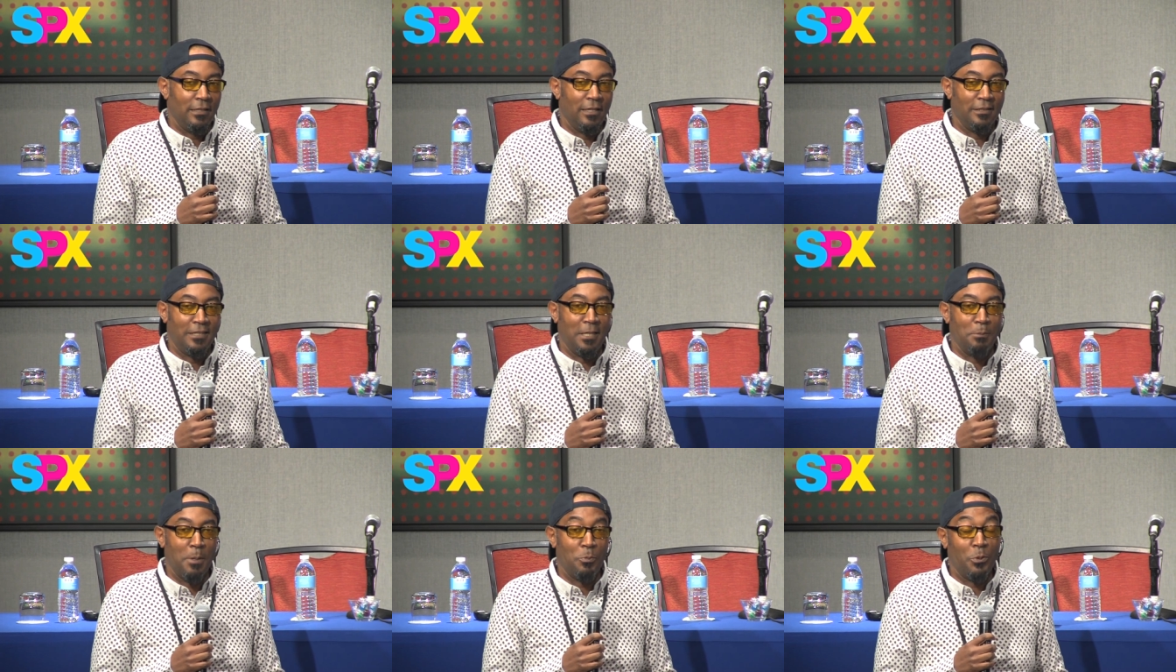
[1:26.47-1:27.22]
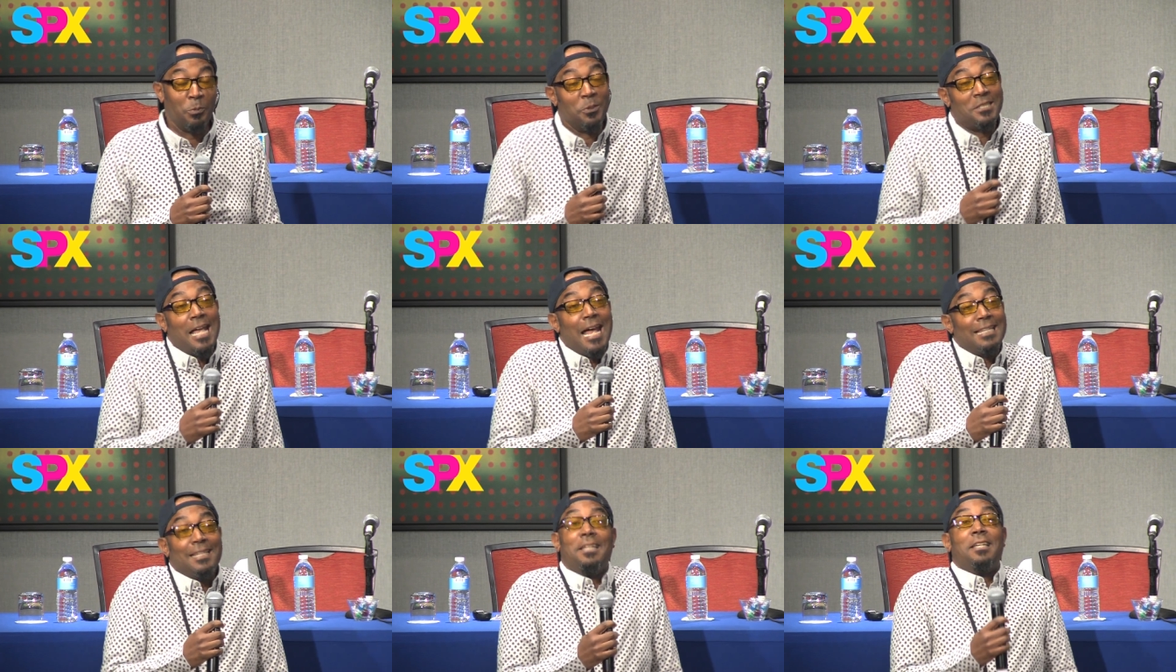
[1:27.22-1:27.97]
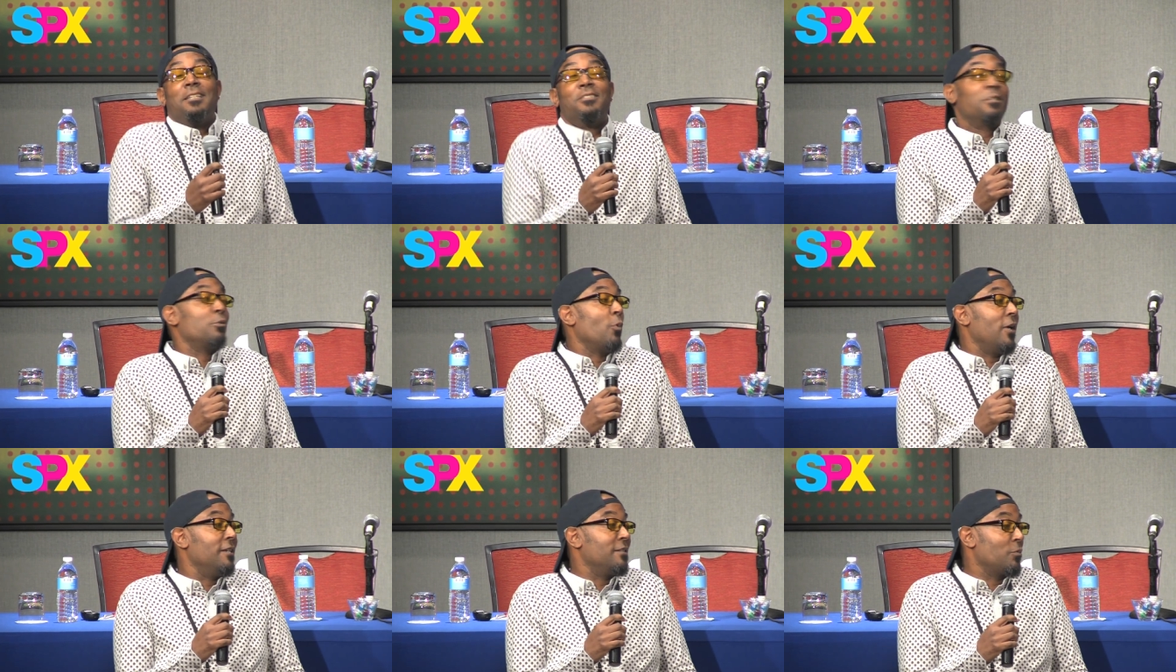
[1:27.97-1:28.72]
I came up with, which I think is the
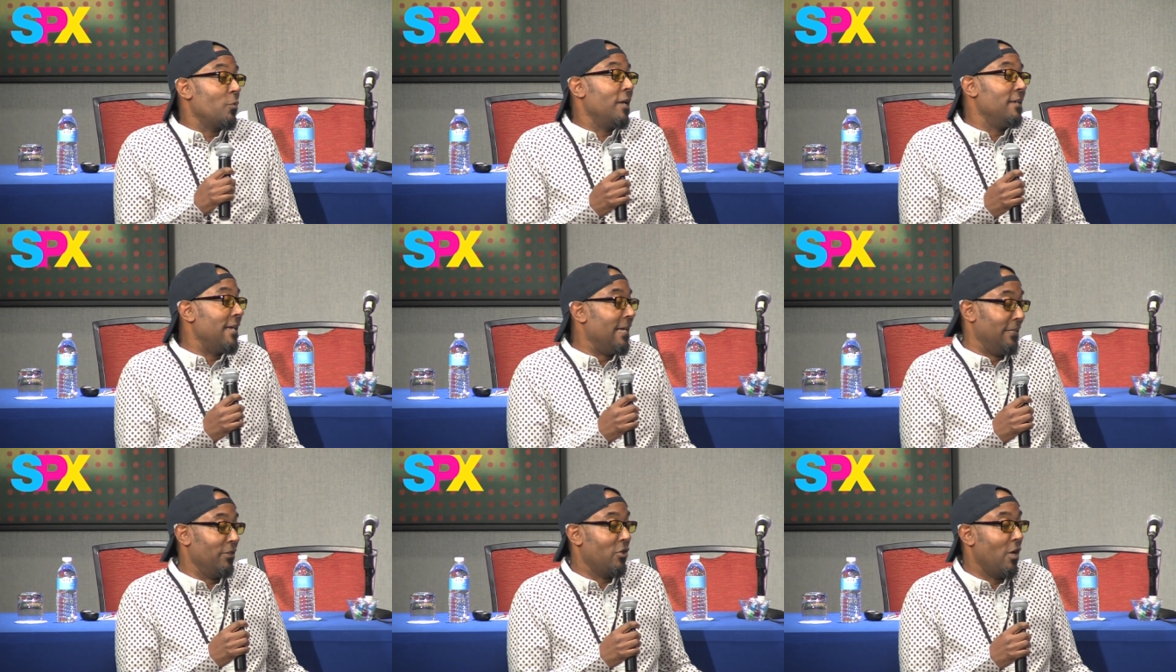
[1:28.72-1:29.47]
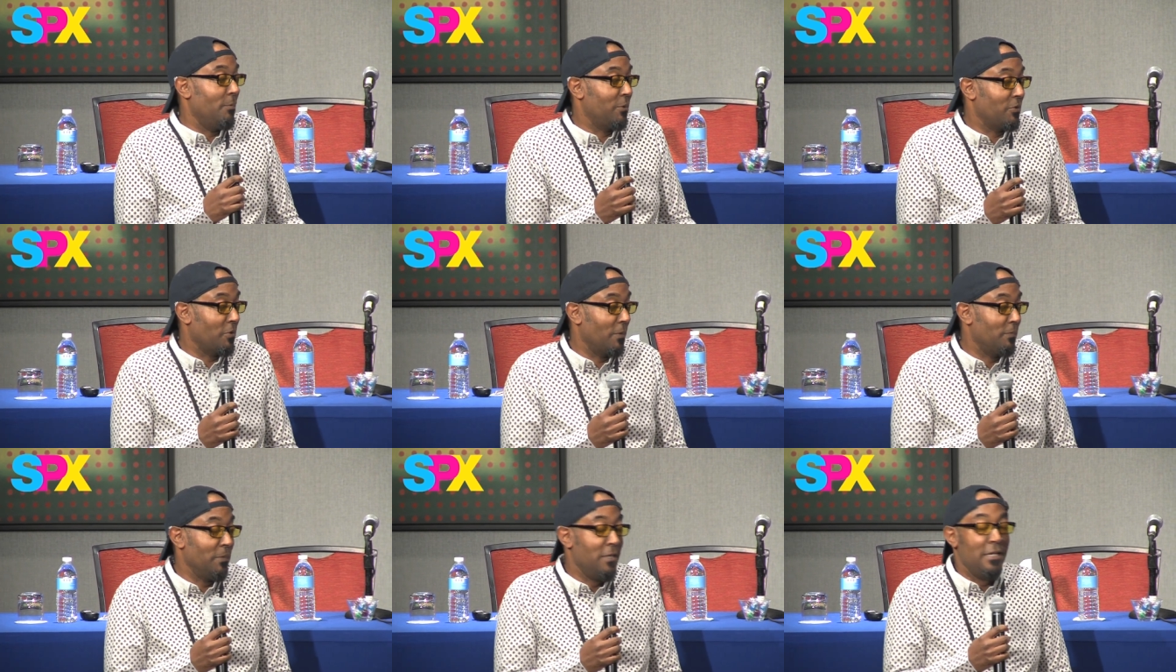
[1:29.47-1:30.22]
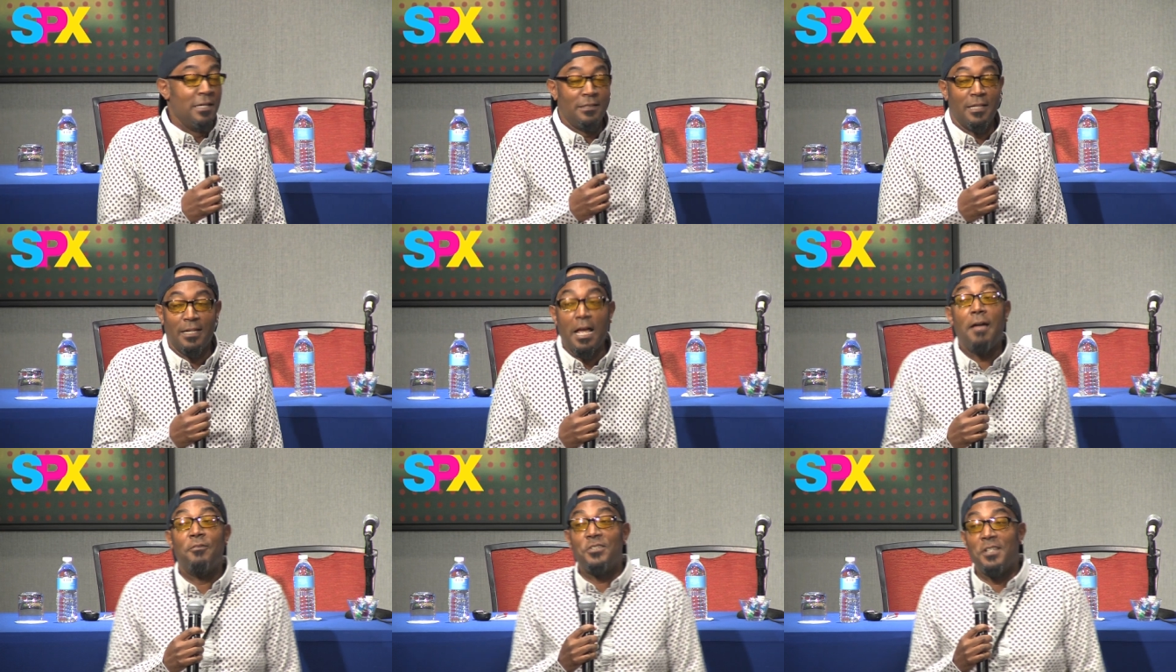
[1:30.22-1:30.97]
greatest way to end a comic strip that
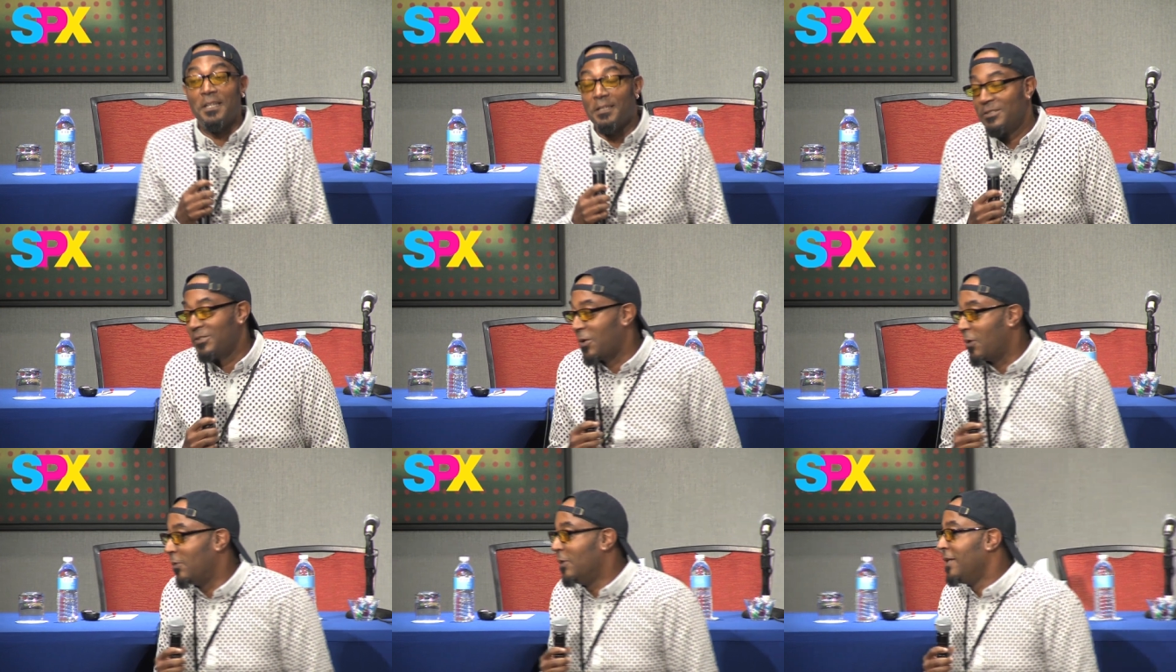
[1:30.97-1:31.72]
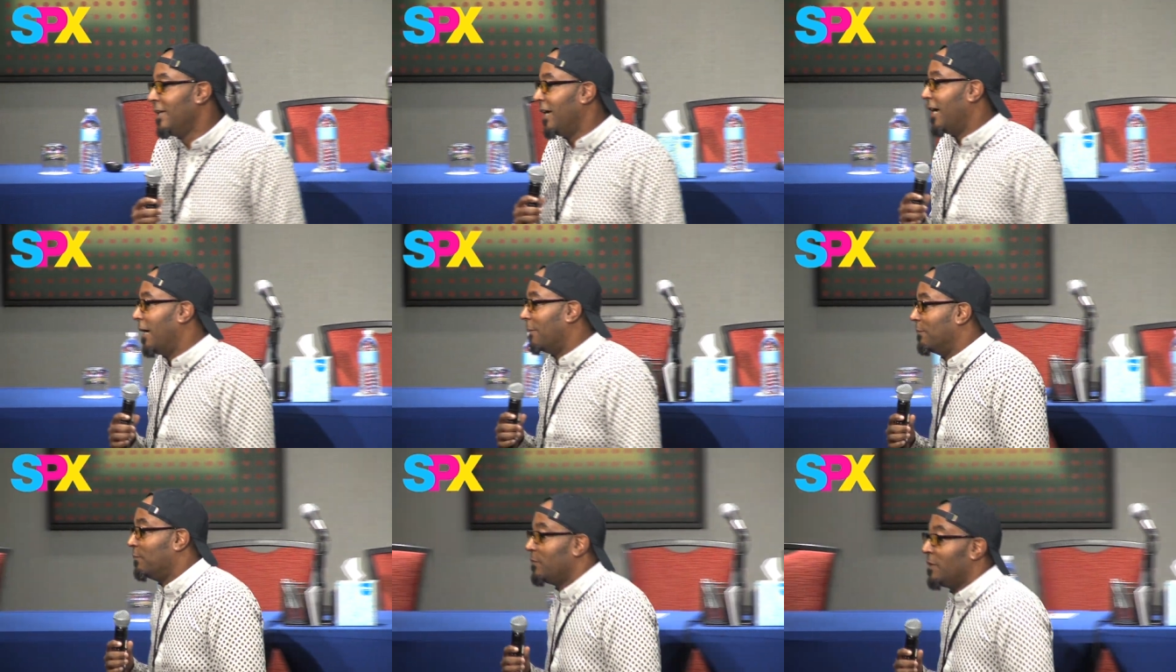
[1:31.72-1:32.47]
I've seen. So, and